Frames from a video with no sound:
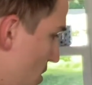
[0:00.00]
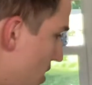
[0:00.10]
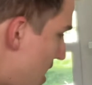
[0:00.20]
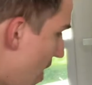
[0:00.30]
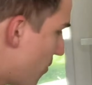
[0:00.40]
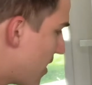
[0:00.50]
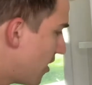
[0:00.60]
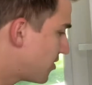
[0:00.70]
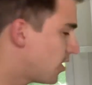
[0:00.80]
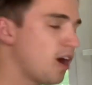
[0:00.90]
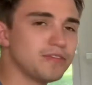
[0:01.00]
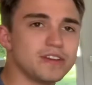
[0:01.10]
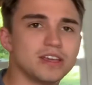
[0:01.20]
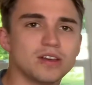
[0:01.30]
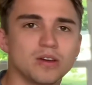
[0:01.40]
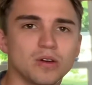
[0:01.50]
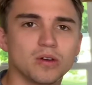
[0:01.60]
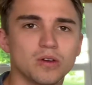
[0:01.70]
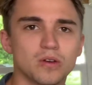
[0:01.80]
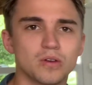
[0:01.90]
Now that we got the coffee
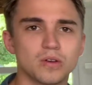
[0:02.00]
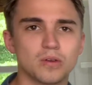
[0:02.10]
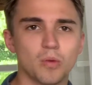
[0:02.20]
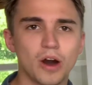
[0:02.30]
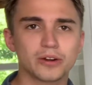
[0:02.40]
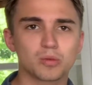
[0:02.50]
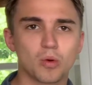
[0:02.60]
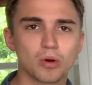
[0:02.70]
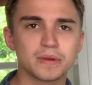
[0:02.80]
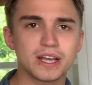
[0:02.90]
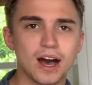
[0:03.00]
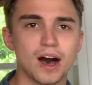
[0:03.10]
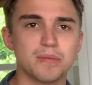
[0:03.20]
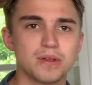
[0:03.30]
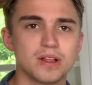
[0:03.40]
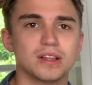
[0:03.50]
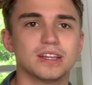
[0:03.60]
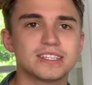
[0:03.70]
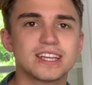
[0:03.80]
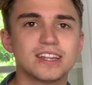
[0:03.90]
water warming up,
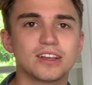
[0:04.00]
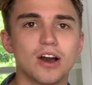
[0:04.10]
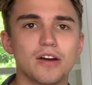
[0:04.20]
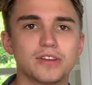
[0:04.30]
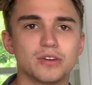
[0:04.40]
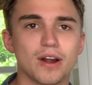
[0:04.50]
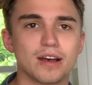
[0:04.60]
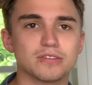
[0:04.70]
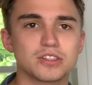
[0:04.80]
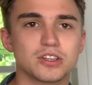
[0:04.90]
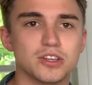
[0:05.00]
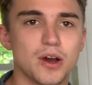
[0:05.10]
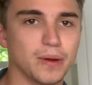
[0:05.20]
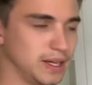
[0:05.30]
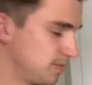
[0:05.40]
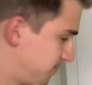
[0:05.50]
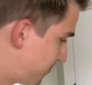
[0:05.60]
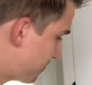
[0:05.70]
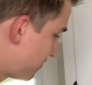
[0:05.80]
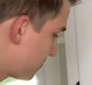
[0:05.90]
let's get the coffee grounds going.
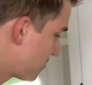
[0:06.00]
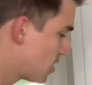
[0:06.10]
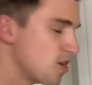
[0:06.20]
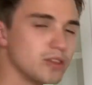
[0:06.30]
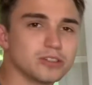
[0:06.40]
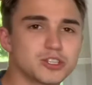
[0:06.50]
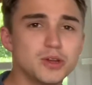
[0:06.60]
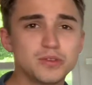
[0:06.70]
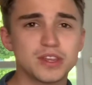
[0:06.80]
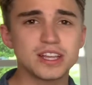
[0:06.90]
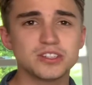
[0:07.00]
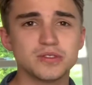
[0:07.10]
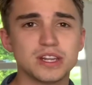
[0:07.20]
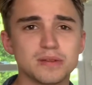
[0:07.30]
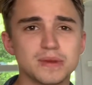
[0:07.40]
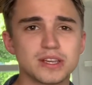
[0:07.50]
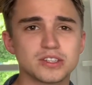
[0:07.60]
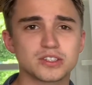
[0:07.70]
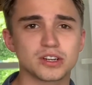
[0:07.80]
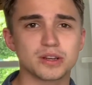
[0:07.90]
There's 2 things you need to be
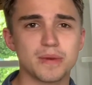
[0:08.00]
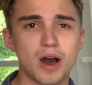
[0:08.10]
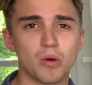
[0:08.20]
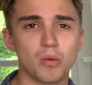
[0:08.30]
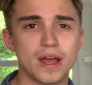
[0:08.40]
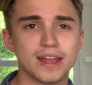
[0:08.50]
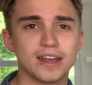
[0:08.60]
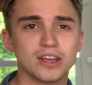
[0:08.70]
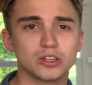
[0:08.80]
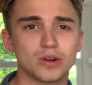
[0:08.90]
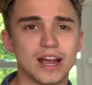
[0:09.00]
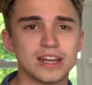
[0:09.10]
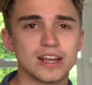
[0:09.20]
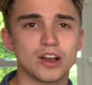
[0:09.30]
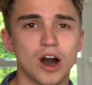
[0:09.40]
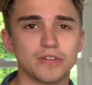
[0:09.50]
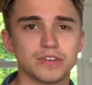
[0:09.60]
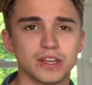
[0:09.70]
concerned about when grinding coffee: